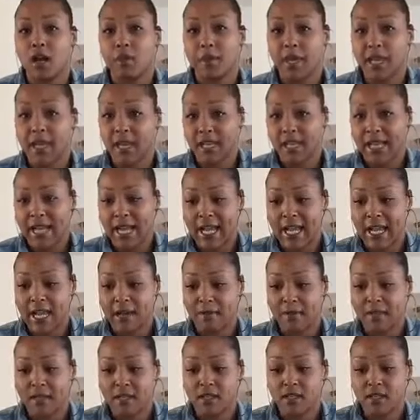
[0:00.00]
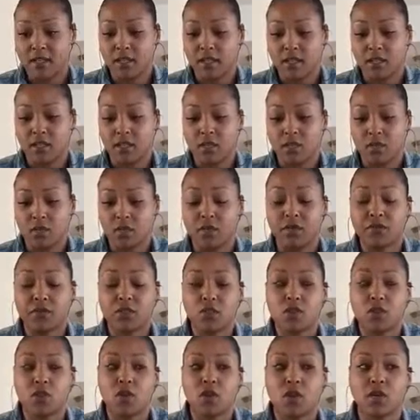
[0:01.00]
in common with the
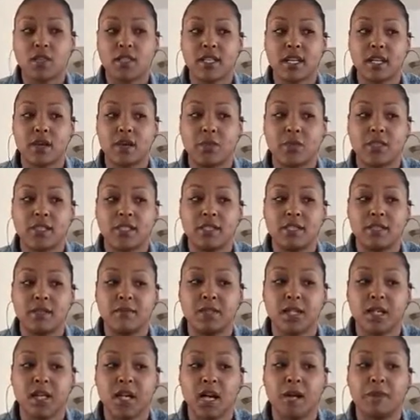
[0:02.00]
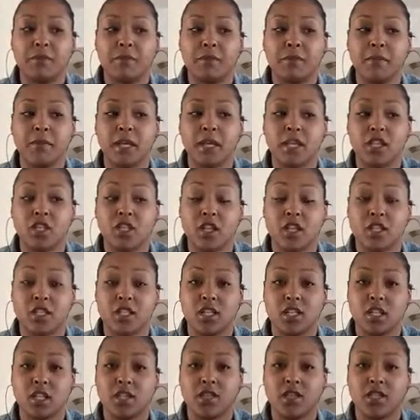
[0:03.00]
Taurus, and we seem to complement each other's
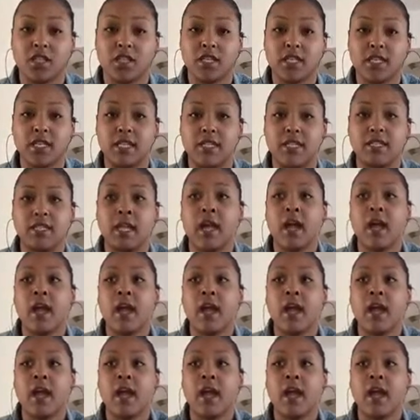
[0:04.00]
energies.